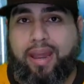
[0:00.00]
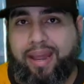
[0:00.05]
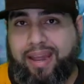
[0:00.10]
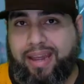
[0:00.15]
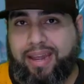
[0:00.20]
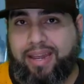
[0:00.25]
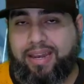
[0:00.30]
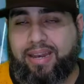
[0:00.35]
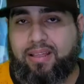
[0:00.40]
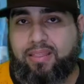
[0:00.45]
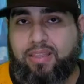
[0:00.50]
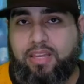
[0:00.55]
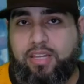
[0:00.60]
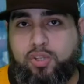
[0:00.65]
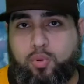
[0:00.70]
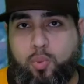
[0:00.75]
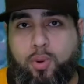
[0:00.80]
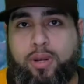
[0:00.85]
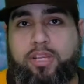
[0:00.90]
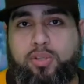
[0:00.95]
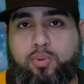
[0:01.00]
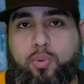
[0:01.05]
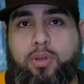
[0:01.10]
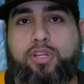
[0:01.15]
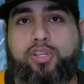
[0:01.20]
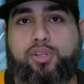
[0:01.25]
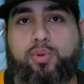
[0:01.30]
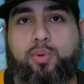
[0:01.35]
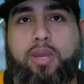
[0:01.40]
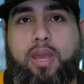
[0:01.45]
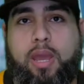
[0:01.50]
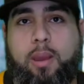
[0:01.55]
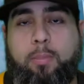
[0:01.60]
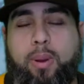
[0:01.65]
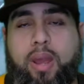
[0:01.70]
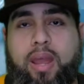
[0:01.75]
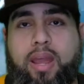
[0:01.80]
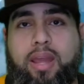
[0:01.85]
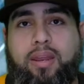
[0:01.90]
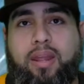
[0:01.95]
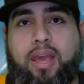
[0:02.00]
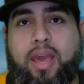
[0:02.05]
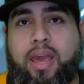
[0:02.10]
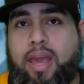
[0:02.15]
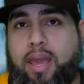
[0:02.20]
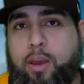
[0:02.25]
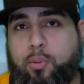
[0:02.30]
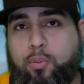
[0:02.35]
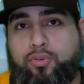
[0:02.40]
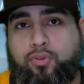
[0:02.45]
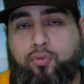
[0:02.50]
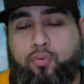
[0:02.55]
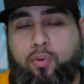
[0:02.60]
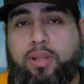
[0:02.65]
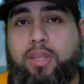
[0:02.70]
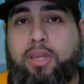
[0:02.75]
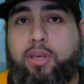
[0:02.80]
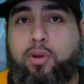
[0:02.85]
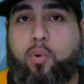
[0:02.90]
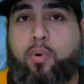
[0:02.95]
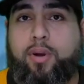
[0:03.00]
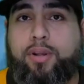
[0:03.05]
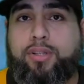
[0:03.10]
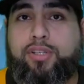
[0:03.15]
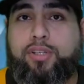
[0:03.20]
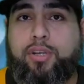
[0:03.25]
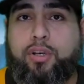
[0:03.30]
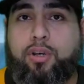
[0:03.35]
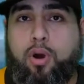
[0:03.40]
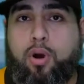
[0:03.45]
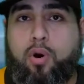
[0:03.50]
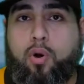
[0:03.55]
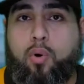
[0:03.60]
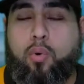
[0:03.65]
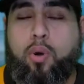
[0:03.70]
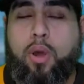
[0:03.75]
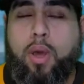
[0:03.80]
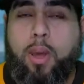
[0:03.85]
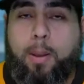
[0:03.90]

in the 2022 campaign, it was really going to go